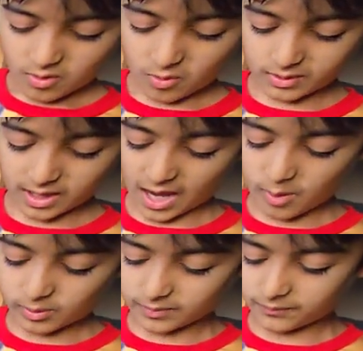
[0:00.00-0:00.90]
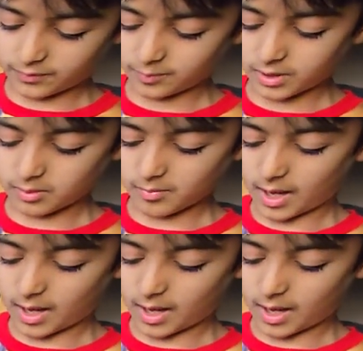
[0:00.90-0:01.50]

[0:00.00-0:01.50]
Okay, how will Forbidden